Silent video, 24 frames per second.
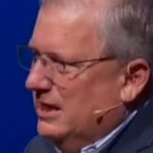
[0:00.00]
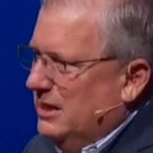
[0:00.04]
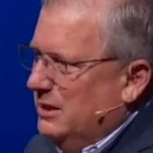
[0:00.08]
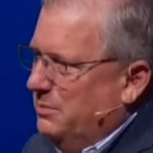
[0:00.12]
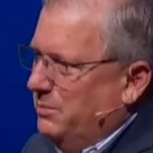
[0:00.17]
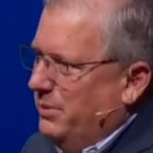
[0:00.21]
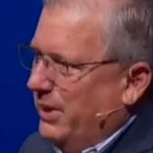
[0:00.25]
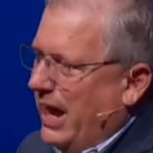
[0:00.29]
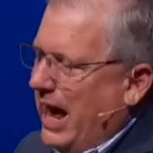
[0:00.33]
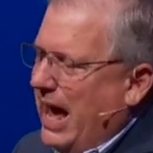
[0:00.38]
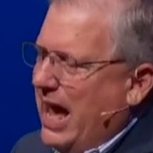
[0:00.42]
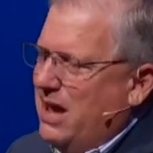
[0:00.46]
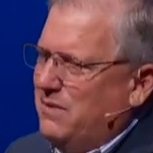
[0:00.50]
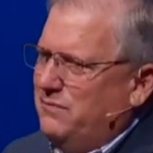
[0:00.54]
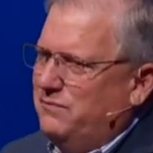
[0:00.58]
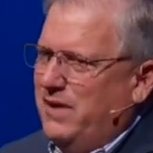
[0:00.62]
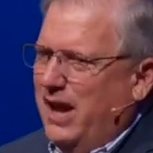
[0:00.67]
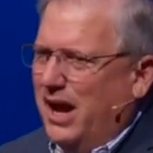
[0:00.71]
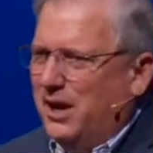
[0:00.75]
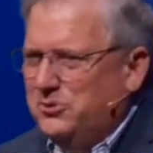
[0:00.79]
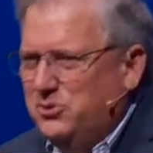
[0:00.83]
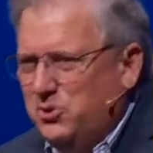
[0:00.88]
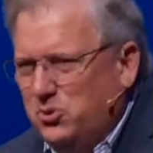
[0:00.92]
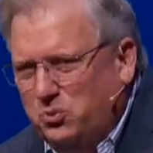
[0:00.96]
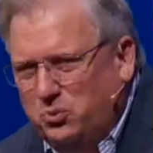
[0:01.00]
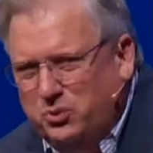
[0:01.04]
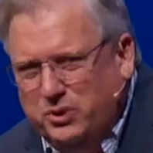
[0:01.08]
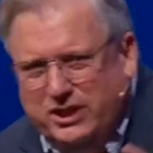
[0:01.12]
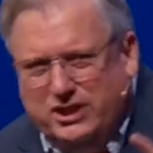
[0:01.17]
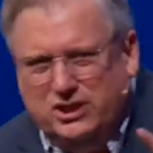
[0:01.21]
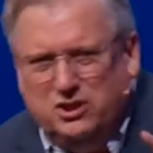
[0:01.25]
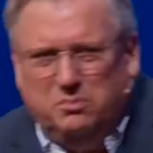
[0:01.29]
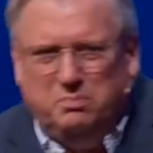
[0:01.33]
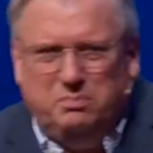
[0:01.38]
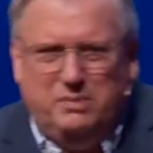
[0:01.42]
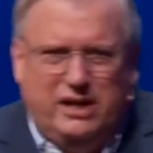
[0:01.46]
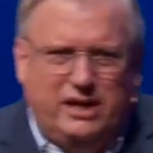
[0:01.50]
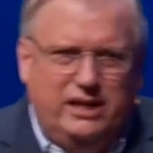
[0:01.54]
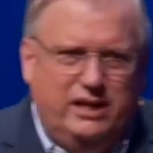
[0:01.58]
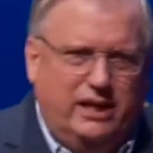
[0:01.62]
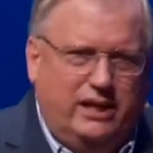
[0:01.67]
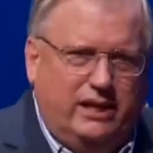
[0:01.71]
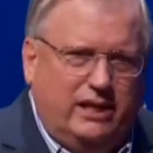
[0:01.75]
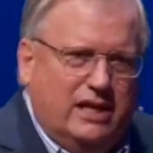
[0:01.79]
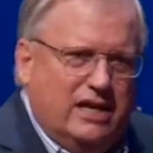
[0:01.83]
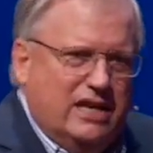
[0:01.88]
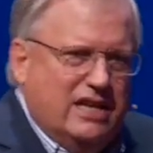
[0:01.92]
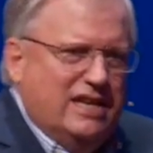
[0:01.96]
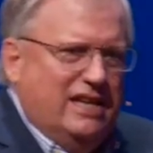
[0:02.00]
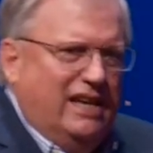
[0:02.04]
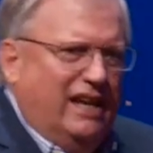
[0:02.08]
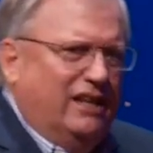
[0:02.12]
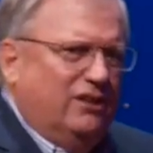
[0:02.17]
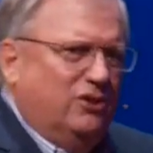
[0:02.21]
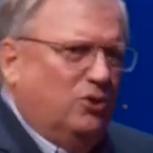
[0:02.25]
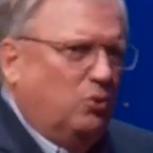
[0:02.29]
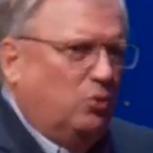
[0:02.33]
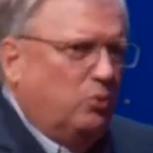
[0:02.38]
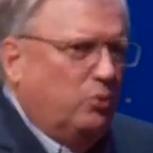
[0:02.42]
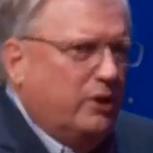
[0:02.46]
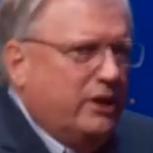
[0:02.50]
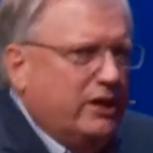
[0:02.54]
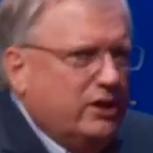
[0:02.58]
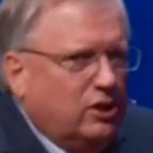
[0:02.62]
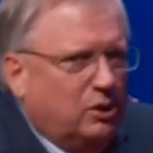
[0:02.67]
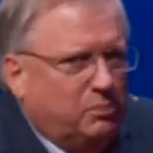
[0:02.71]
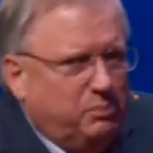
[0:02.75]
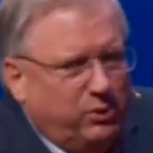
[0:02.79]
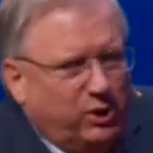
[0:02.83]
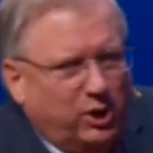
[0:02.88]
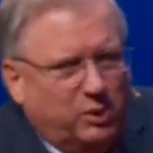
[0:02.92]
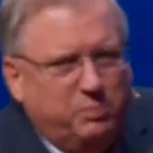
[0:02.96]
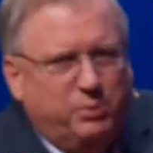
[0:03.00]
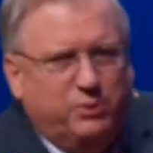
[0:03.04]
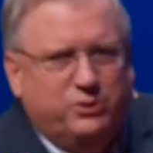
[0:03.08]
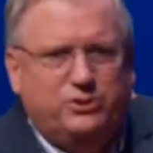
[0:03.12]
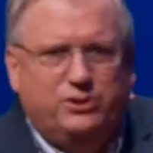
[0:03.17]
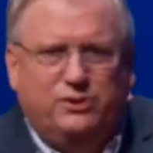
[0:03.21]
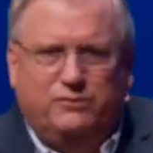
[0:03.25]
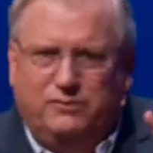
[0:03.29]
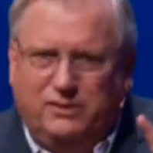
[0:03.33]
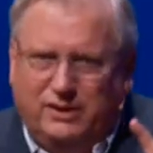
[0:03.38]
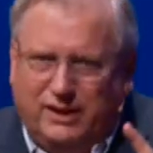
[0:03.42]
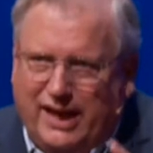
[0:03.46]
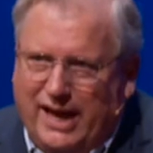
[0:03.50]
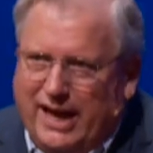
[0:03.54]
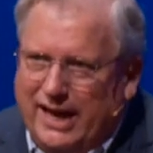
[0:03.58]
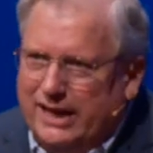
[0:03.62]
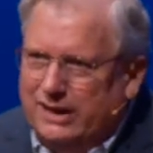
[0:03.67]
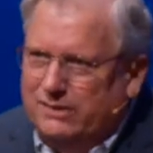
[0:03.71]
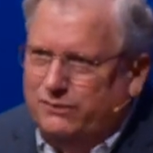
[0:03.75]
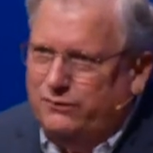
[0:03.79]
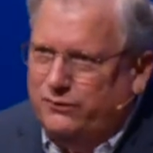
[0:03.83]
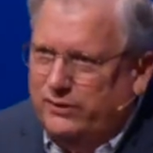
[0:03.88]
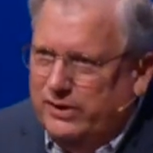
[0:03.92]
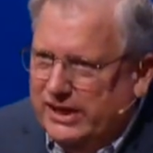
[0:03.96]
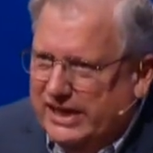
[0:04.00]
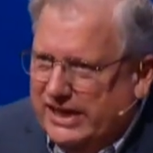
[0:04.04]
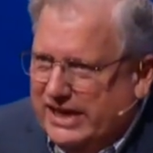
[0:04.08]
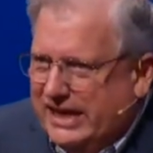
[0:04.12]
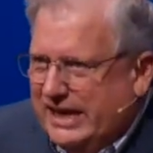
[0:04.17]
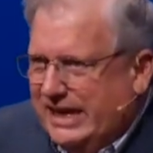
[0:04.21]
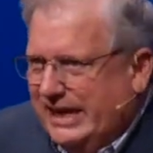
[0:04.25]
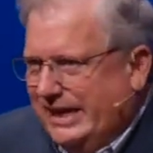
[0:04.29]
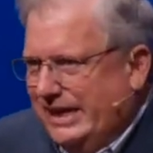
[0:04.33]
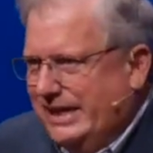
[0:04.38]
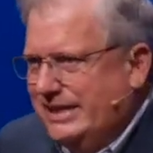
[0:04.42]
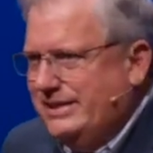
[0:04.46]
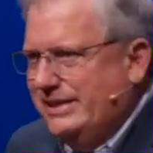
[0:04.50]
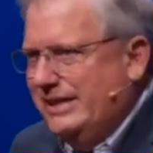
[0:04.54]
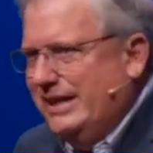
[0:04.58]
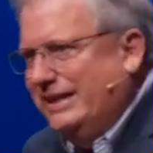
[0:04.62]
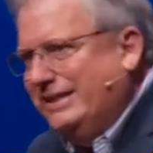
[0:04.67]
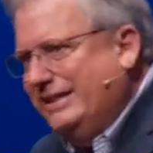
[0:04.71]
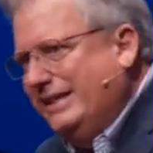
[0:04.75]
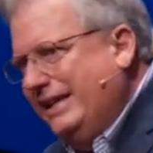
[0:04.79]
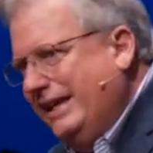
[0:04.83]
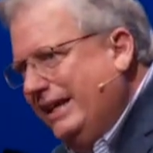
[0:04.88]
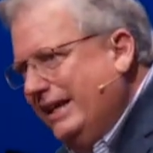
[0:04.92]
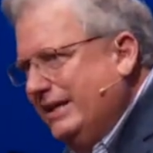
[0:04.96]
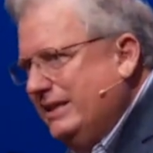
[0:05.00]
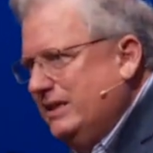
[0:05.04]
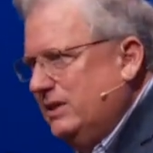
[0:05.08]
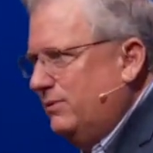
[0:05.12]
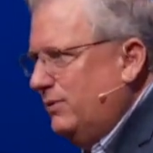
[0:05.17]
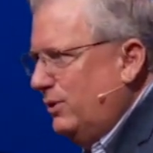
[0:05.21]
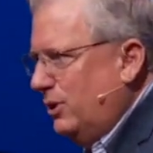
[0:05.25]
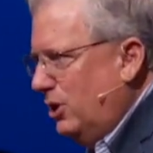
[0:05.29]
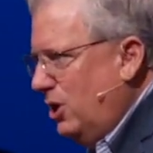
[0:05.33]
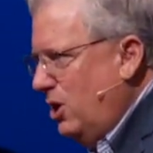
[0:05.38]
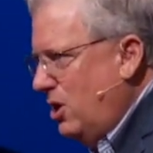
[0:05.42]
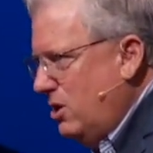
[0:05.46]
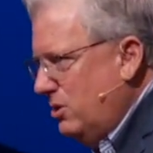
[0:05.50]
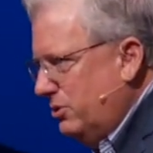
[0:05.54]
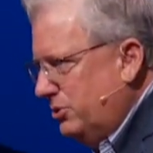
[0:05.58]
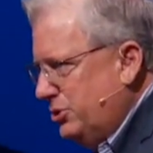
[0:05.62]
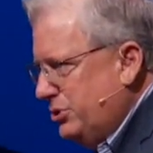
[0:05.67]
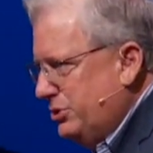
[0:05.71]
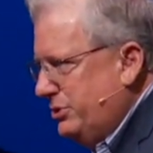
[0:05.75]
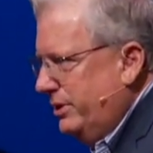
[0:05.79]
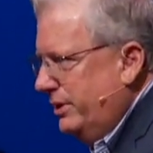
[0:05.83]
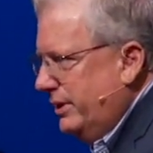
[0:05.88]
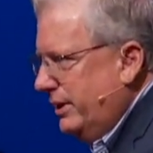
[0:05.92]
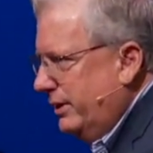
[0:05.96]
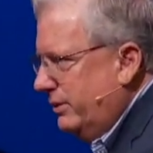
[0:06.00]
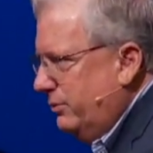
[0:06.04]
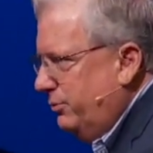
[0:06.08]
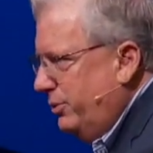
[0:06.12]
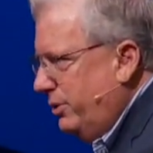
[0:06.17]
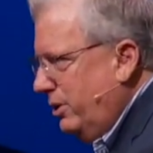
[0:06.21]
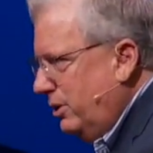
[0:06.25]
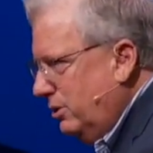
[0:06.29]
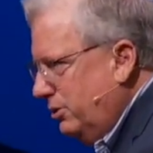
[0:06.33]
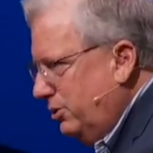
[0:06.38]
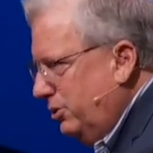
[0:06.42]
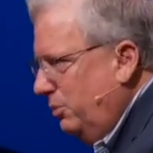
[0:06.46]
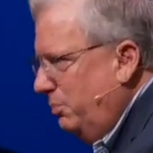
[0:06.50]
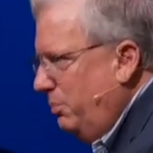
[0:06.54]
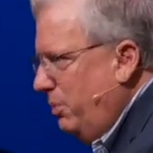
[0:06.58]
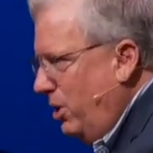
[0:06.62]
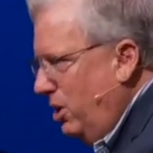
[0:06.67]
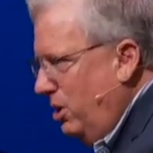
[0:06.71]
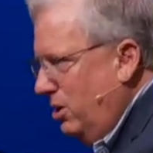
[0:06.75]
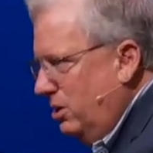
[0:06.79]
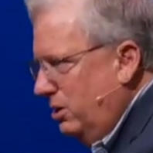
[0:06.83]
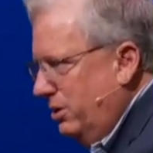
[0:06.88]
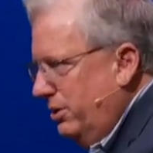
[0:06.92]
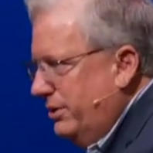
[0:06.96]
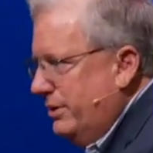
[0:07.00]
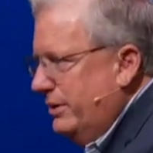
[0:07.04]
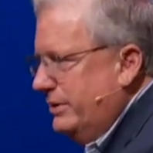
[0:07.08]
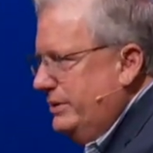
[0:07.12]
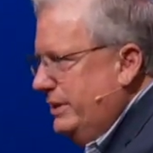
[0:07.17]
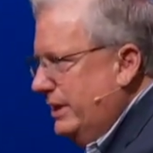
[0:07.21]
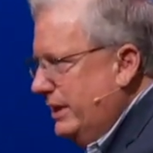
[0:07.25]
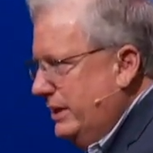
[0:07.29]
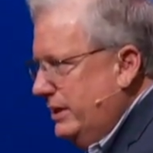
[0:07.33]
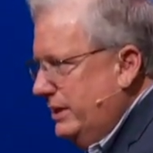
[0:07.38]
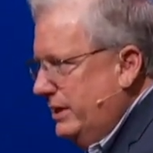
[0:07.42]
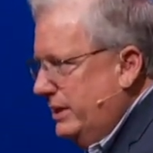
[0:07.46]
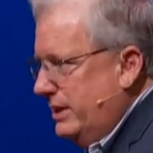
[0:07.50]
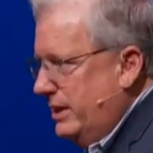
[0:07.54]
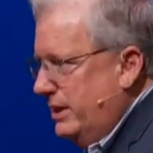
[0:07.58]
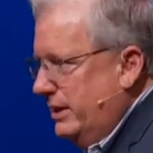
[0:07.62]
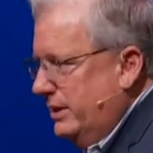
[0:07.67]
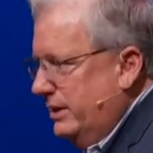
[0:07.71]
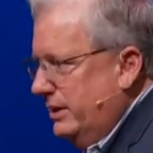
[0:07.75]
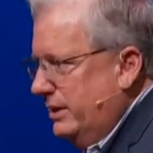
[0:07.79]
But I have found the real meaning and the real purpose of life isn't at the end of a long stick with a little ball on a tee.